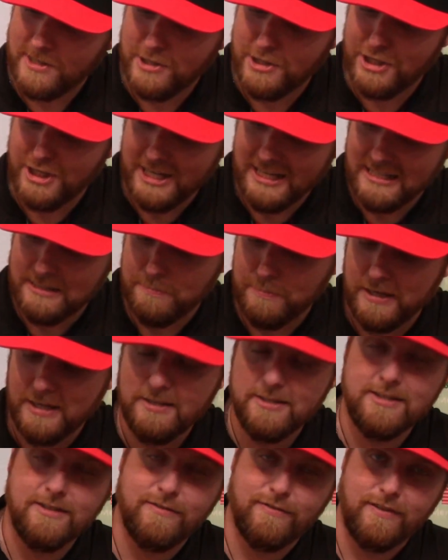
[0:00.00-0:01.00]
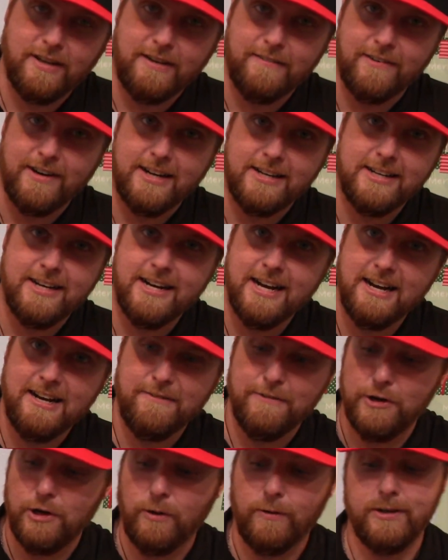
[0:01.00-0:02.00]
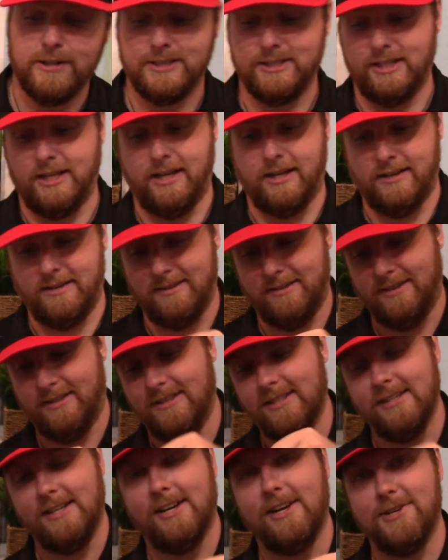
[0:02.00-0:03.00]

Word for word: are cheese pizza flavor? I did not even notice that. What?